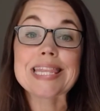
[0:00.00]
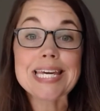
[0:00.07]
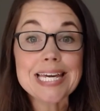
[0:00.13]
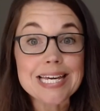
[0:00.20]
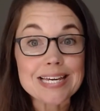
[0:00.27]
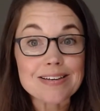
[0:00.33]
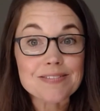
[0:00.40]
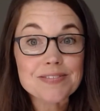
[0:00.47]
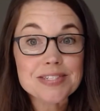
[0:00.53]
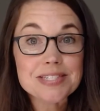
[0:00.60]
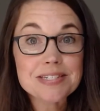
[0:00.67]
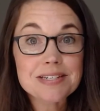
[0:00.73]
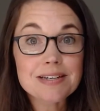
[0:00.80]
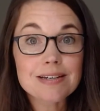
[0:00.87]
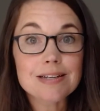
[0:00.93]

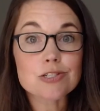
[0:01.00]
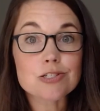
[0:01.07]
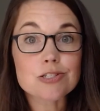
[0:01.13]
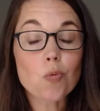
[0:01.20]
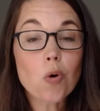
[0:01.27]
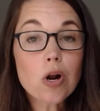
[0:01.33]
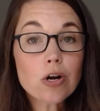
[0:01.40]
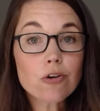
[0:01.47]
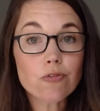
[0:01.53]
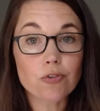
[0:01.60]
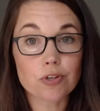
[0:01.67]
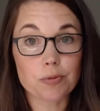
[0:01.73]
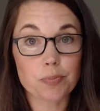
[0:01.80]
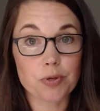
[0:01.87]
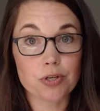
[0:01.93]
Thieves is
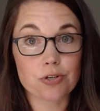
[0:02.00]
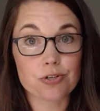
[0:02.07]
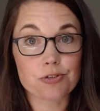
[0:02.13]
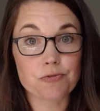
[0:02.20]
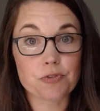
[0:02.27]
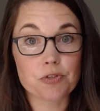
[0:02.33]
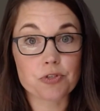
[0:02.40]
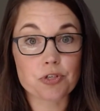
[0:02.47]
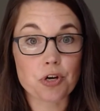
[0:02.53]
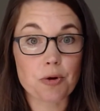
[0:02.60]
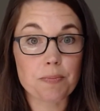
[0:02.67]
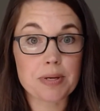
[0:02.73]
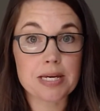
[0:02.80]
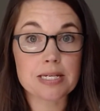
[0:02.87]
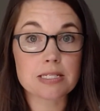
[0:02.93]
wonderful to put in your
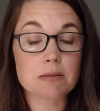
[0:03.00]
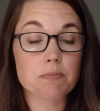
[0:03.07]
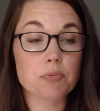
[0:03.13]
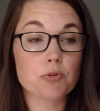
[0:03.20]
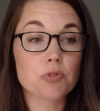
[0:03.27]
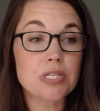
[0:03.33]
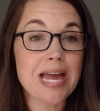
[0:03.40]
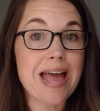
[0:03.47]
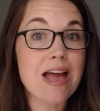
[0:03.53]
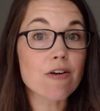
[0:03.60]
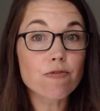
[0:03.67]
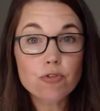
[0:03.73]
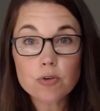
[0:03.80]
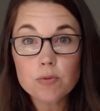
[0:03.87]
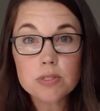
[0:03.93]
diffuser because it boosts
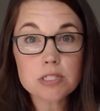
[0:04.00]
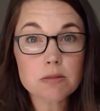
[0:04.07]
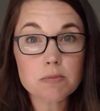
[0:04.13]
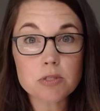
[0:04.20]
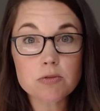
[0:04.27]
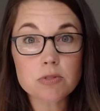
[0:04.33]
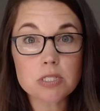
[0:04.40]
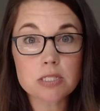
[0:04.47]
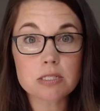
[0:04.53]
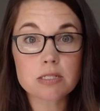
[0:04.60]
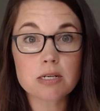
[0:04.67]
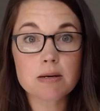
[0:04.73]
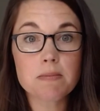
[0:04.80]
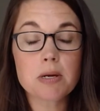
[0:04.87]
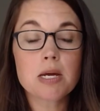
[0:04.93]
everyone's immune
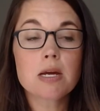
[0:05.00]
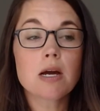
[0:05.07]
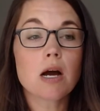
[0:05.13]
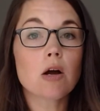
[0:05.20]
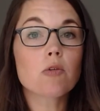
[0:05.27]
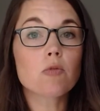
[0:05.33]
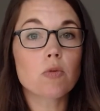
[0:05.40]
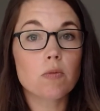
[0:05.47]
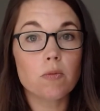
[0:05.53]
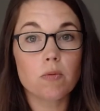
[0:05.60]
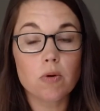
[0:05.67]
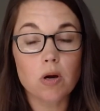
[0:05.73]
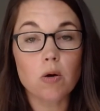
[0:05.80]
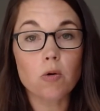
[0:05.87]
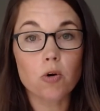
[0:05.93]
system. A
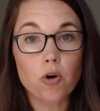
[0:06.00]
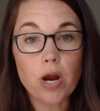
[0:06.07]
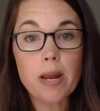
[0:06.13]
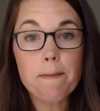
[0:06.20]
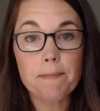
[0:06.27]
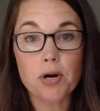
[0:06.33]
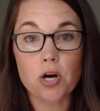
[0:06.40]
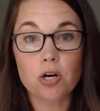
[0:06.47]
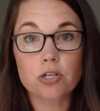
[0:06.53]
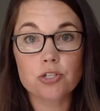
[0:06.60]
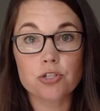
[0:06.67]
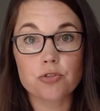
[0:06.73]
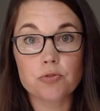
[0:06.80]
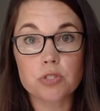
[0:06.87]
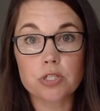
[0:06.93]
great perk
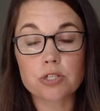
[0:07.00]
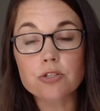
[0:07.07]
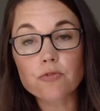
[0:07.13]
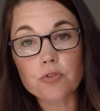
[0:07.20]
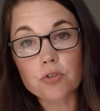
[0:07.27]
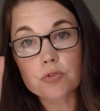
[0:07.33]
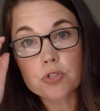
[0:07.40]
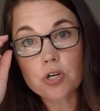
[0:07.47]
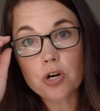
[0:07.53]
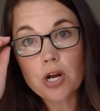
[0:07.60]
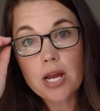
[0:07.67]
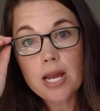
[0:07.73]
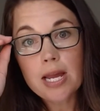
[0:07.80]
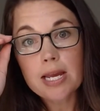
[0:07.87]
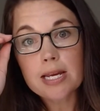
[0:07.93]
to using a
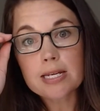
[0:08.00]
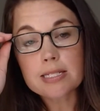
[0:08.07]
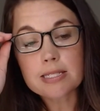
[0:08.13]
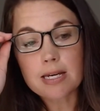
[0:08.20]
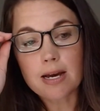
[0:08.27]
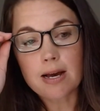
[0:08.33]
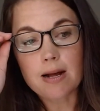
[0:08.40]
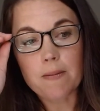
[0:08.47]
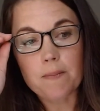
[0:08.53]
diffuser is